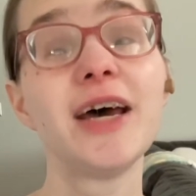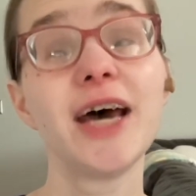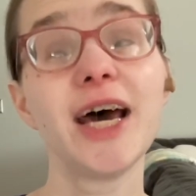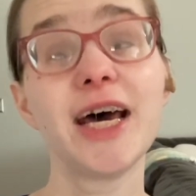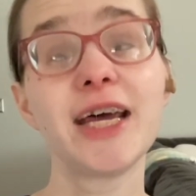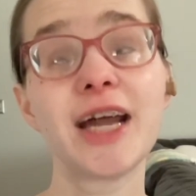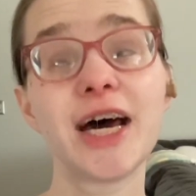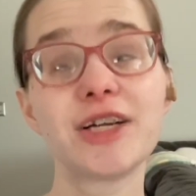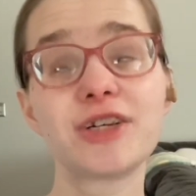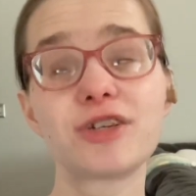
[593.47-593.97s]

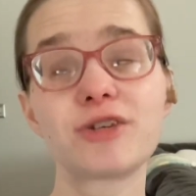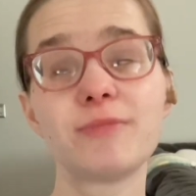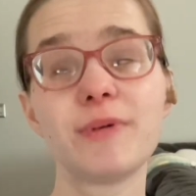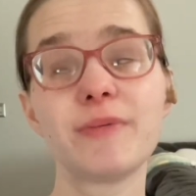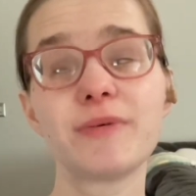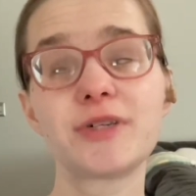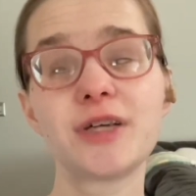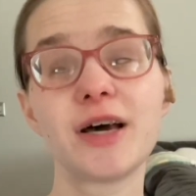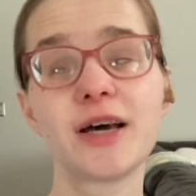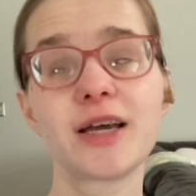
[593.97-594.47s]
And I just
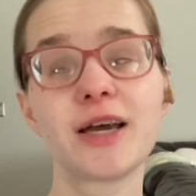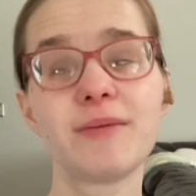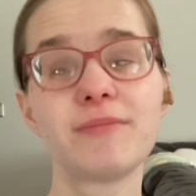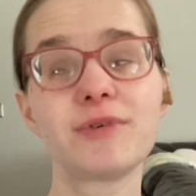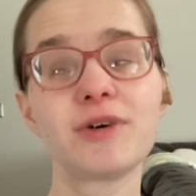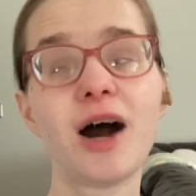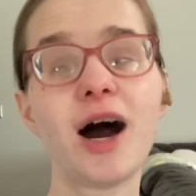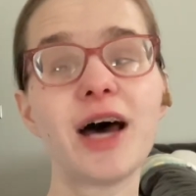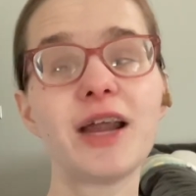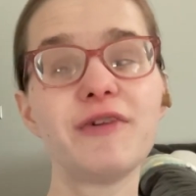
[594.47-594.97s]
remember telling him,
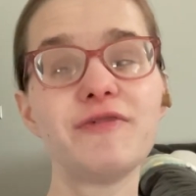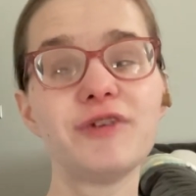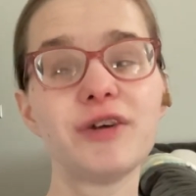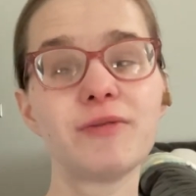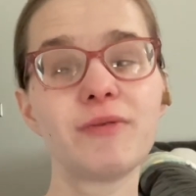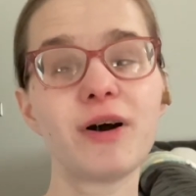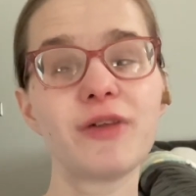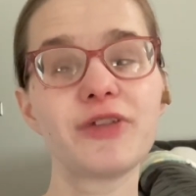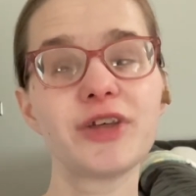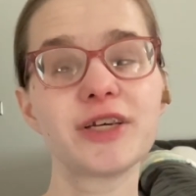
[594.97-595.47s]
God, if you
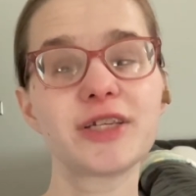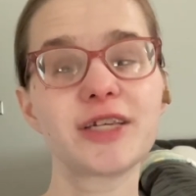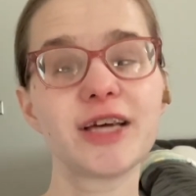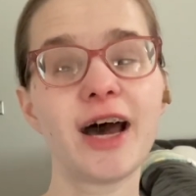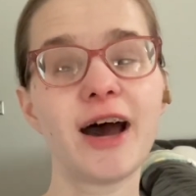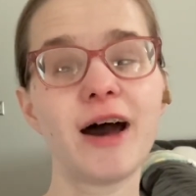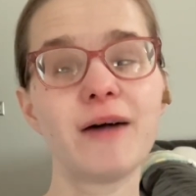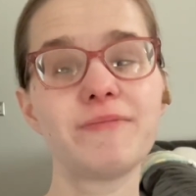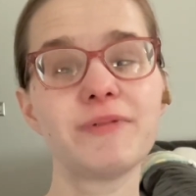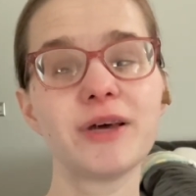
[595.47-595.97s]
want this to
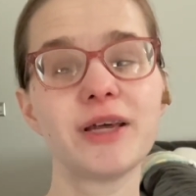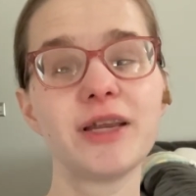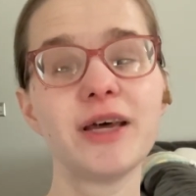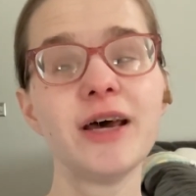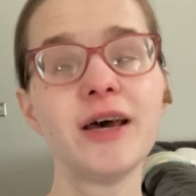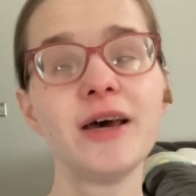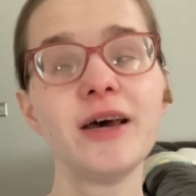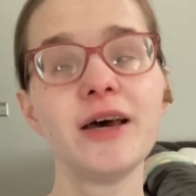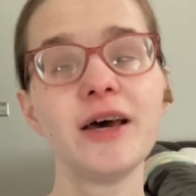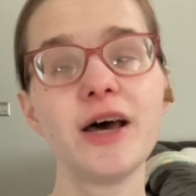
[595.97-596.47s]
happen,
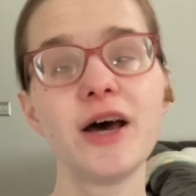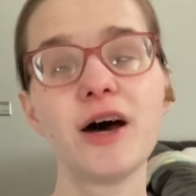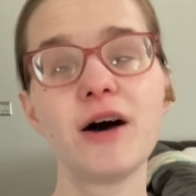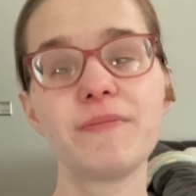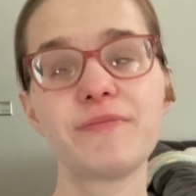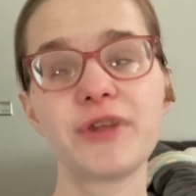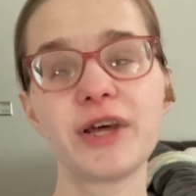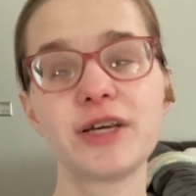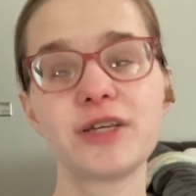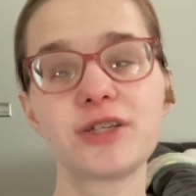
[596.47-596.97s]

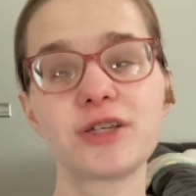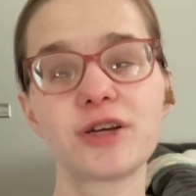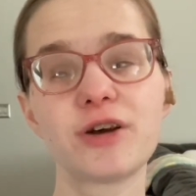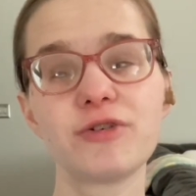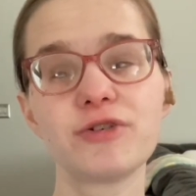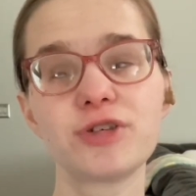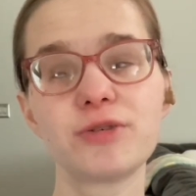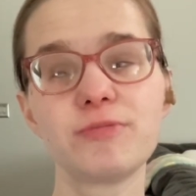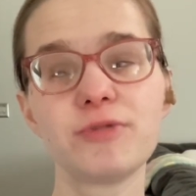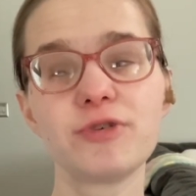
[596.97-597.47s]
help things to go
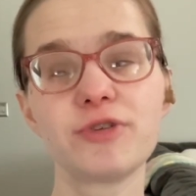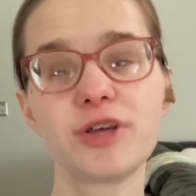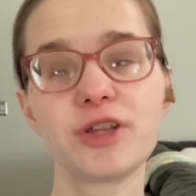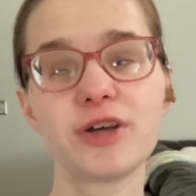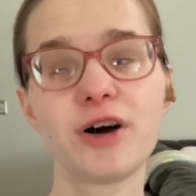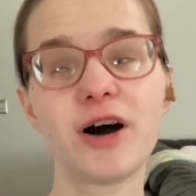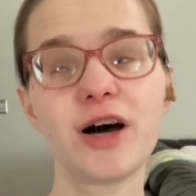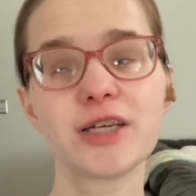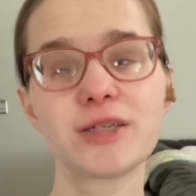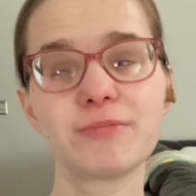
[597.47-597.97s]
smoothly at
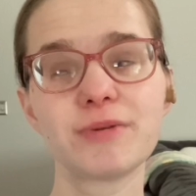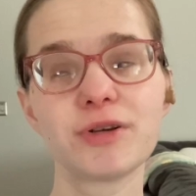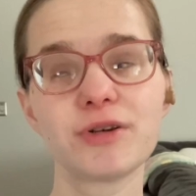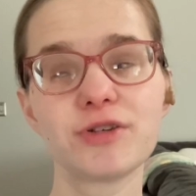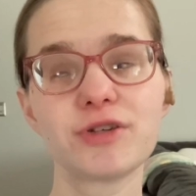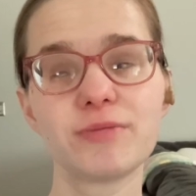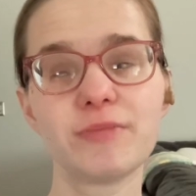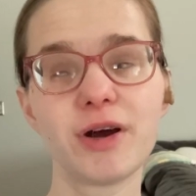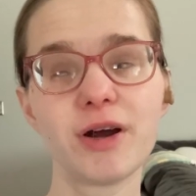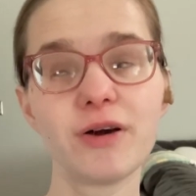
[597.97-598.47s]
the hospital
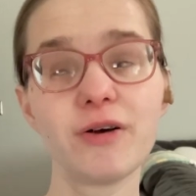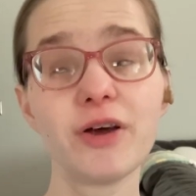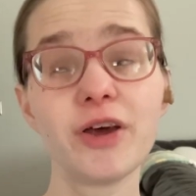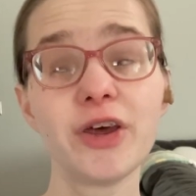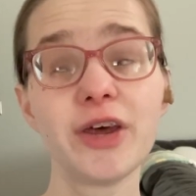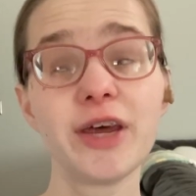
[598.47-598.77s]
tomorrow.